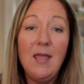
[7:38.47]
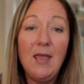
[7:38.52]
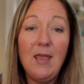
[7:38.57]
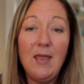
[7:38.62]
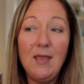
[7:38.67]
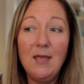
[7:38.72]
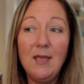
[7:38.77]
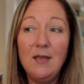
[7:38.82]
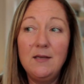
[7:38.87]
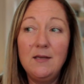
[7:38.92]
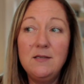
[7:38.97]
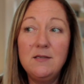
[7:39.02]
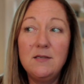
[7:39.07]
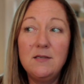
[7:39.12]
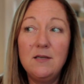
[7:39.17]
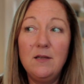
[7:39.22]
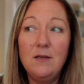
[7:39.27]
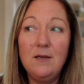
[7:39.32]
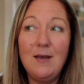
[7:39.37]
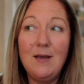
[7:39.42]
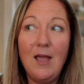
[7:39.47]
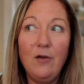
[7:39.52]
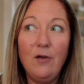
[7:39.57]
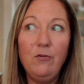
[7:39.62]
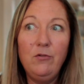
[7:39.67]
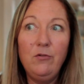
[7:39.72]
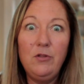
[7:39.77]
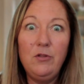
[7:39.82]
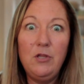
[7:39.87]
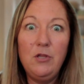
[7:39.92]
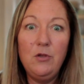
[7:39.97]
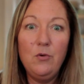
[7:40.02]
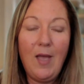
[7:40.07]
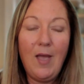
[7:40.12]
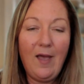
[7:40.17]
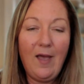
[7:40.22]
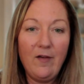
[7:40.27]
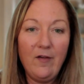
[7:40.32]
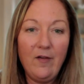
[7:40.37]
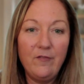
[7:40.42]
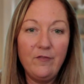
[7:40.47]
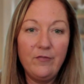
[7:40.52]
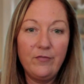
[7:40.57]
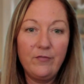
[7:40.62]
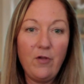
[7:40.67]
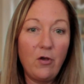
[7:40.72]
And now you have